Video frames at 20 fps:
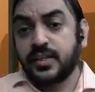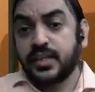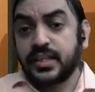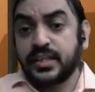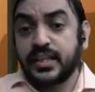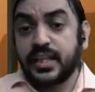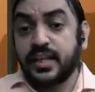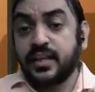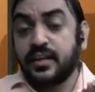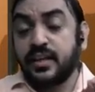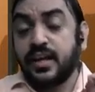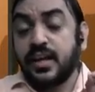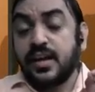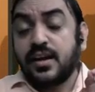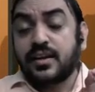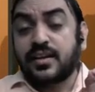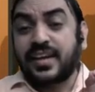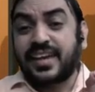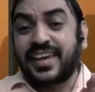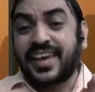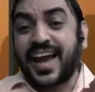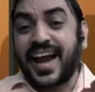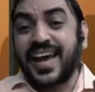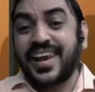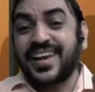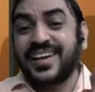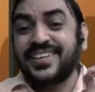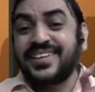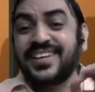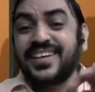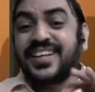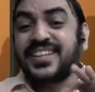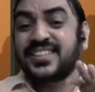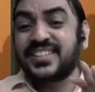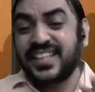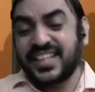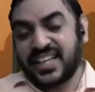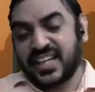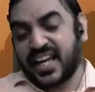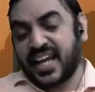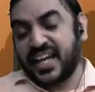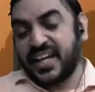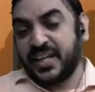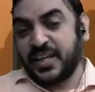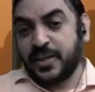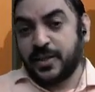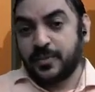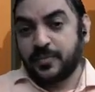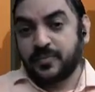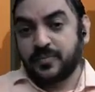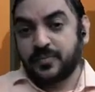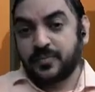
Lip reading: Then characteristic line.